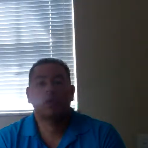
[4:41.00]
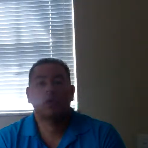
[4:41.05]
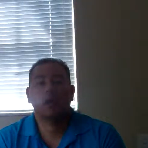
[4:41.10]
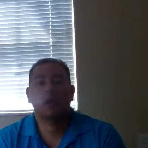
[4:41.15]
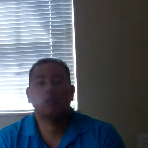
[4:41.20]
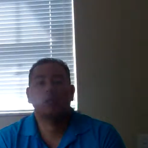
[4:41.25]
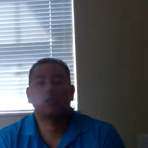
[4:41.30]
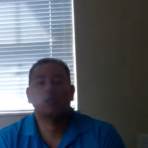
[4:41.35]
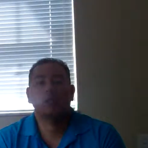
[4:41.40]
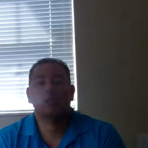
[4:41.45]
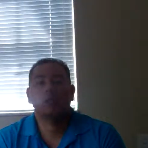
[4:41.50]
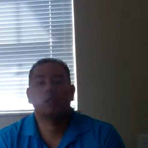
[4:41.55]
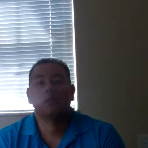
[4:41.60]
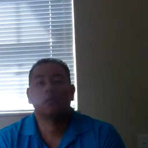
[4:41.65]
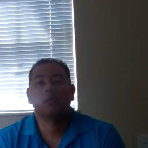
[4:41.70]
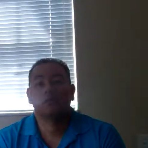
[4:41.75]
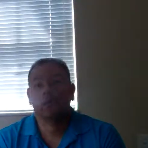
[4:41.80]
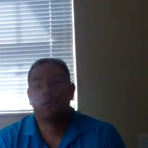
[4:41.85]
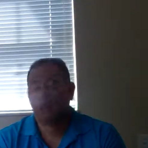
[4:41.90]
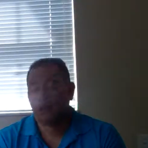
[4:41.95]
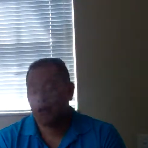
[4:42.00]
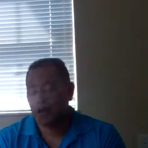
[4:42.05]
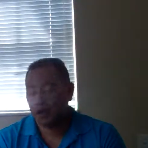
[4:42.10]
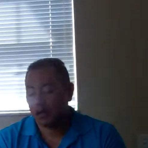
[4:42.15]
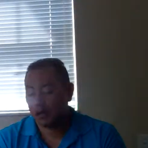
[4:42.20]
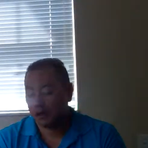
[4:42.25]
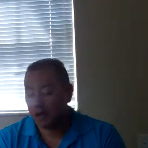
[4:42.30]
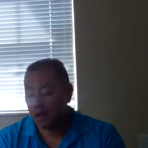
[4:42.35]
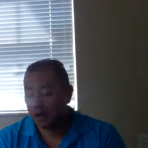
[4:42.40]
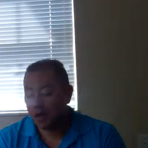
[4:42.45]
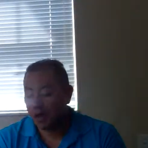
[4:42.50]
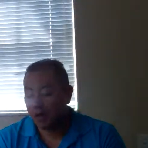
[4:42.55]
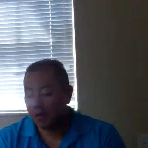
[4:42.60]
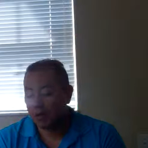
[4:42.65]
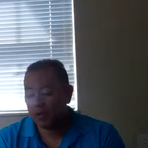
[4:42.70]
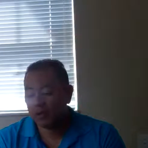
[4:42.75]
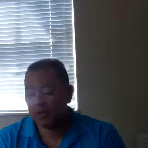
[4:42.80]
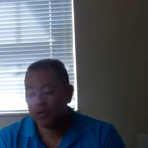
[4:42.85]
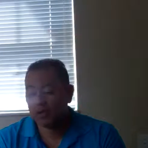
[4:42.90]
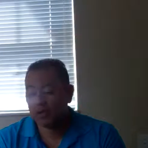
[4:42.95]
on a
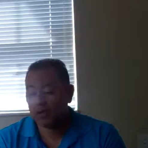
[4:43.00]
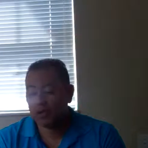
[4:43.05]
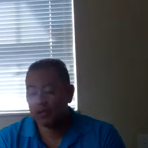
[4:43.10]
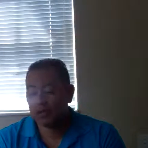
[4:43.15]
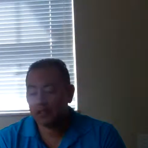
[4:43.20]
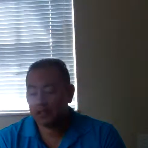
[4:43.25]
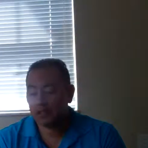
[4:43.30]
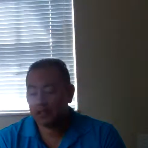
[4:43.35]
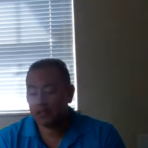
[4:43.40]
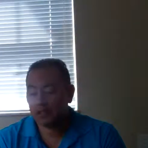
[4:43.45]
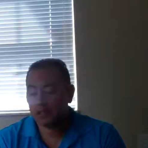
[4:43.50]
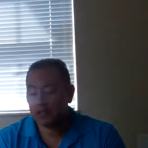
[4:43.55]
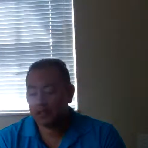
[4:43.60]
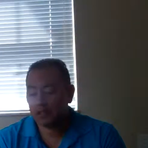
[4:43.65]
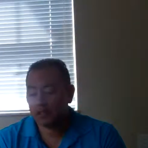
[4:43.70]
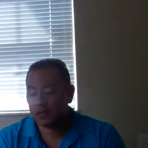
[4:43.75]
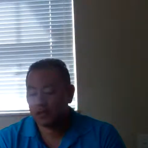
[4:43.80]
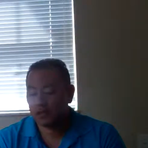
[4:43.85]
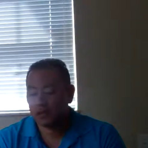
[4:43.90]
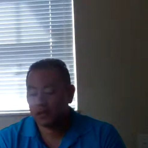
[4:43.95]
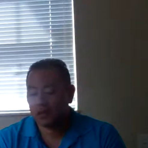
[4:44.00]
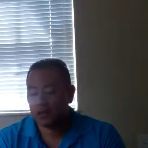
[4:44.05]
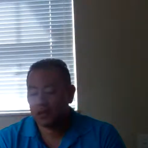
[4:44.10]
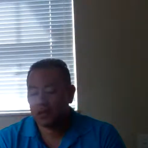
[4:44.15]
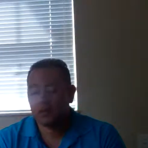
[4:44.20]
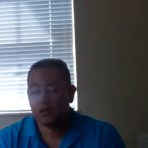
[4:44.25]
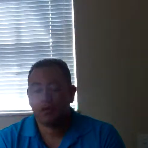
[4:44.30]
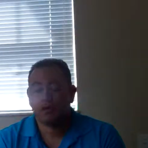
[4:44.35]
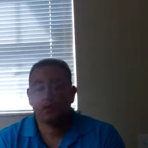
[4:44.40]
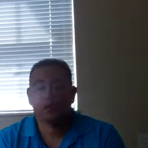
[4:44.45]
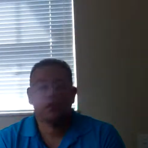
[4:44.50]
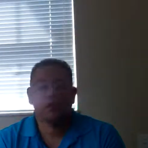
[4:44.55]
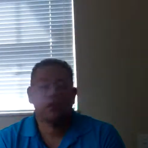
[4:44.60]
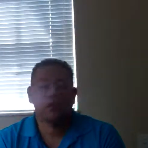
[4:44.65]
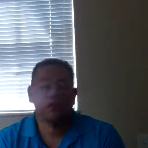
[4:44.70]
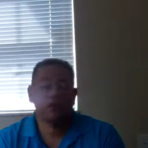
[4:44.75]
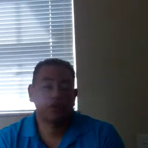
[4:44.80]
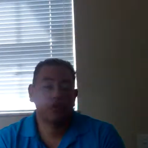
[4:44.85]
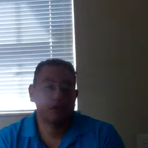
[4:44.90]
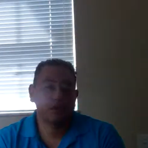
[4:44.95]
couple of reasons
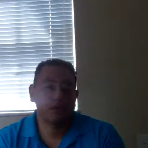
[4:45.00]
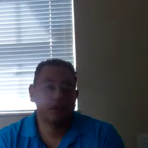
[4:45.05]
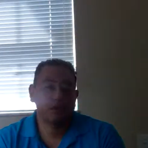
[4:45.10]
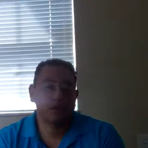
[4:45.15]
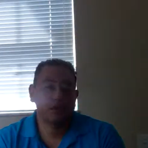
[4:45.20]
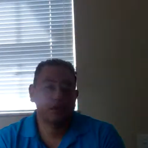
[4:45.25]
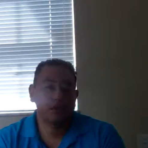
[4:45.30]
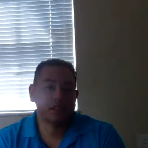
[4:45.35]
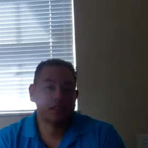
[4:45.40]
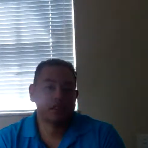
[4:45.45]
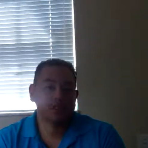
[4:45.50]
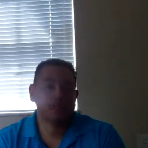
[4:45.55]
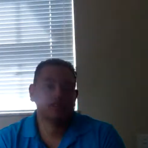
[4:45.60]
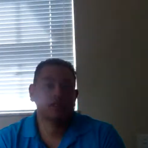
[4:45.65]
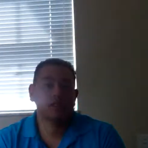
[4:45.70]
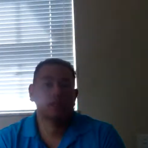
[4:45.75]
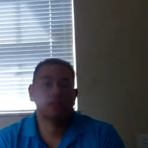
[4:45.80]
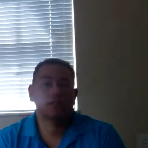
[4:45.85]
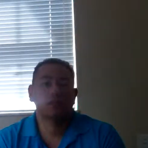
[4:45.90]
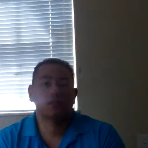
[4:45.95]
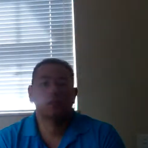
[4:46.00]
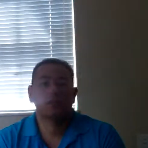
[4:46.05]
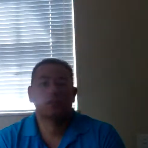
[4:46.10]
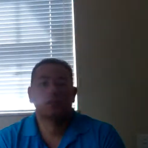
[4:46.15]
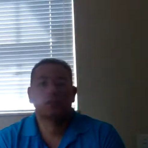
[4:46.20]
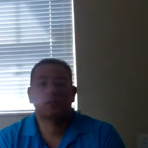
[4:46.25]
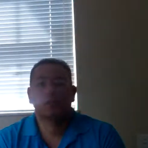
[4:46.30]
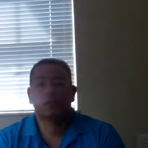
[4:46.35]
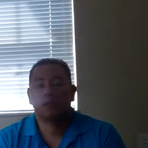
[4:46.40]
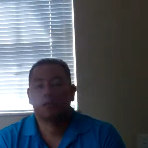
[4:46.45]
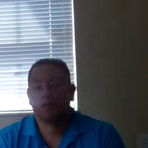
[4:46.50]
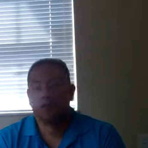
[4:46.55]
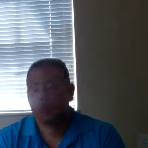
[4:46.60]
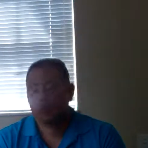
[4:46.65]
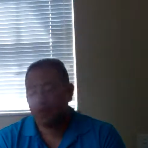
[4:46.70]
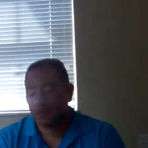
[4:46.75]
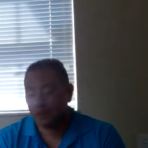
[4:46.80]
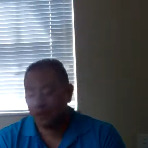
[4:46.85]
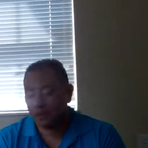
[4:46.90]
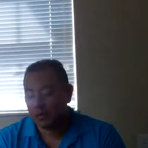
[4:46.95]
or differences
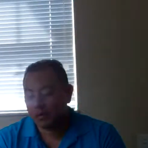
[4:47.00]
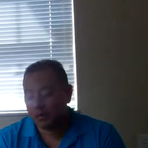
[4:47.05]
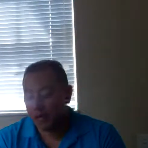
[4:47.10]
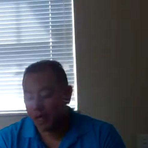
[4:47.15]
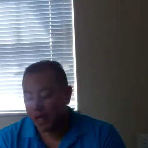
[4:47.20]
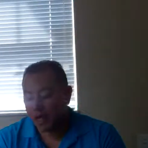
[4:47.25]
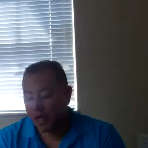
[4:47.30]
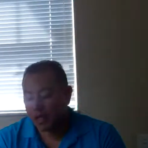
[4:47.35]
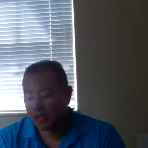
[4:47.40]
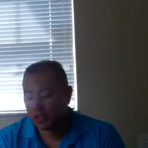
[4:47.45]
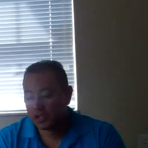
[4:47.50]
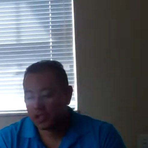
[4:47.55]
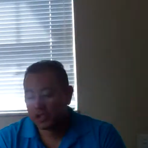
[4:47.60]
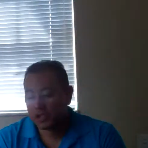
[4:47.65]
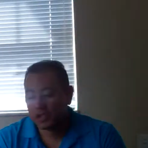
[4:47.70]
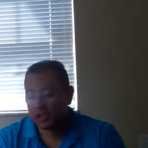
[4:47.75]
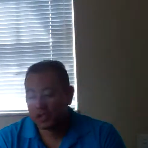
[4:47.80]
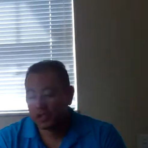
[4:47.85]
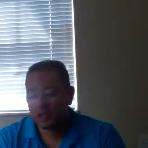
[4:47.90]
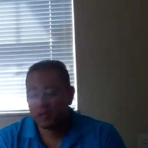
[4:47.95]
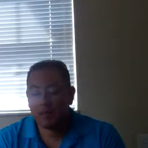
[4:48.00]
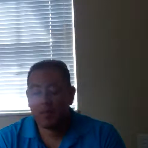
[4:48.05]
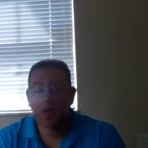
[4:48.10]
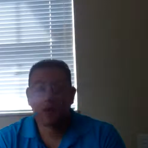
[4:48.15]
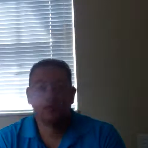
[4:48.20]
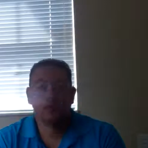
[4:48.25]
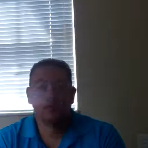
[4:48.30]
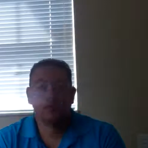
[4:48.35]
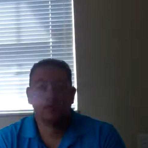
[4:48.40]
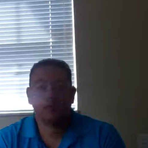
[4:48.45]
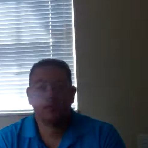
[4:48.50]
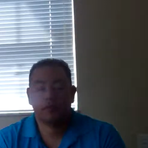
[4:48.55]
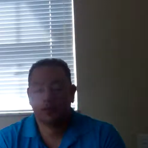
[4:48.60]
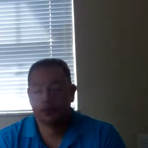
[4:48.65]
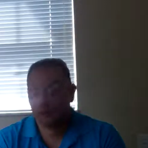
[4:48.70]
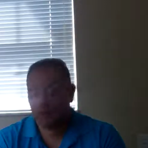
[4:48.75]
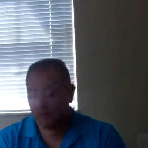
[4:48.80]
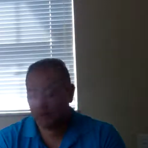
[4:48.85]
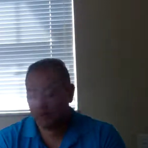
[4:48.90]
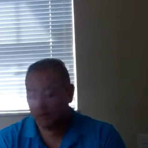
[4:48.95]
vacationing in the mountain.
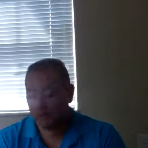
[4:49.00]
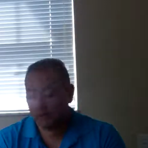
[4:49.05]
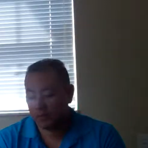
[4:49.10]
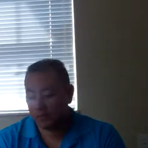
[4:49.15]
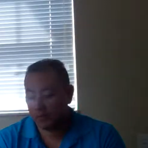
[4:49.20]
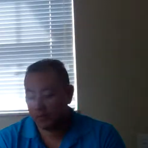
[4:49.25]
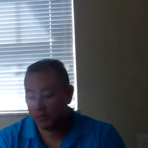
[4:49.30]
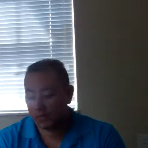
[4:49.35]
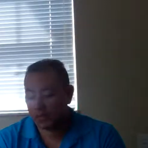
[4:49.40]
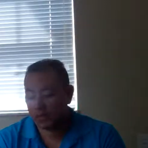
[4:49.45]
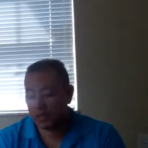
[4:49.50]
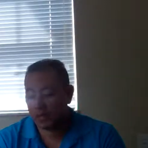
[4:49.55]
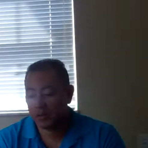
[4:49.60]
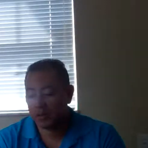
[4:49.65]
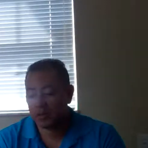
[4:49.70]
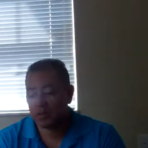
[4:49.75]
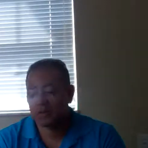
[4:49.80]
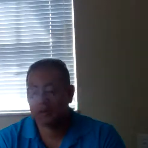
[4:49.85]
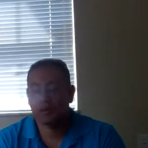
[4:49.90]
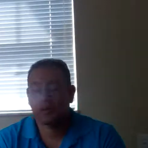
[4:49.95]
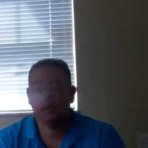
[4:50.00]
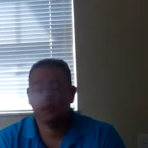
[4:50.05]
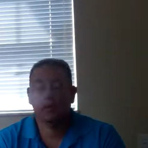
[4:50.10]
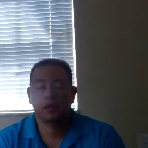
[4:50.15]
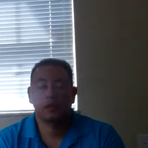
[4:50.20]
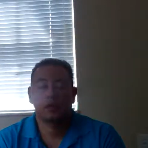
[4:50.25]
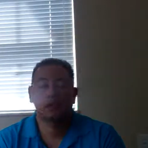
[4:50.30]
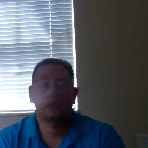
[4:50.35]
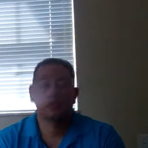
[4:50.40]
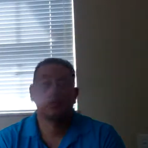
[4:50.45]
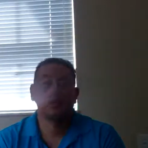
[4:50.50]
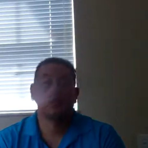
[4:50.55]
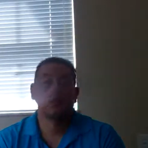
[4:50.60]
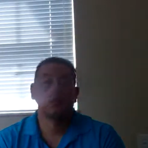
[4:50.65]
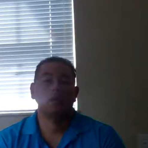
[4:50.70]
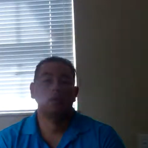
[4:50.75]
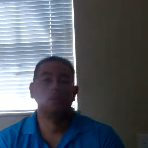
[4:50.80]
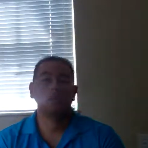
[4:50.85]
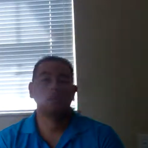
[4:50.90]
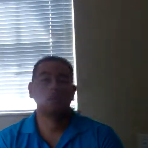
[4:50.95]
For example,
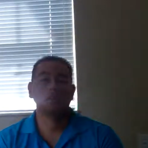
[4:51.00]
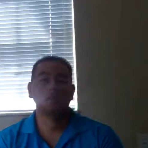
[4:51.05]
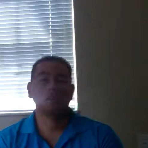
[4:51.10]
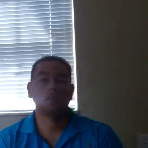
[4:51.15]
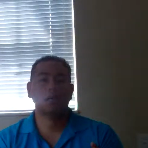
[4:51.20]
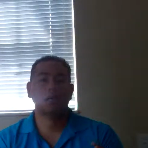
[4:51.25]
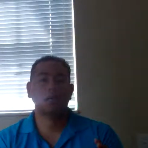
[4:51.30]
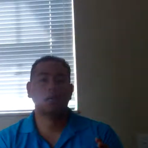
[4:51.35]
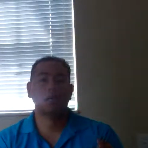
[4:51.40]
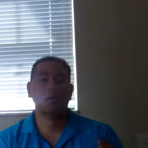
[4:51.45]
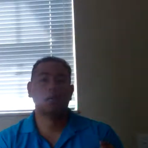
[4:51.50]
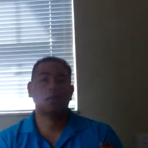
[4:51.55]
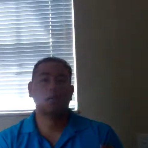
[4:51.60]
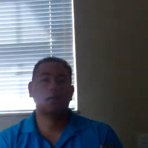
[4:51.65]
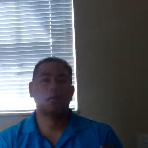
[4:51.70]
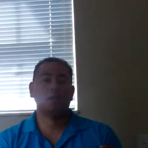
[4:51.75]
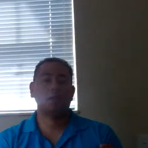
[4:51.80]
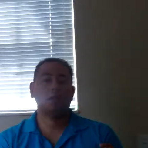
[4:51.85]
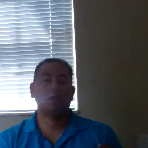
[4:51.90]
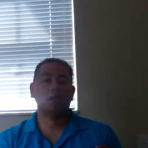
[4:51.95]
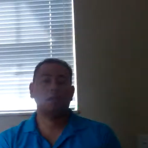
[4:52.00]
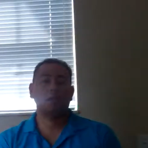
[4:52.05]
you can say that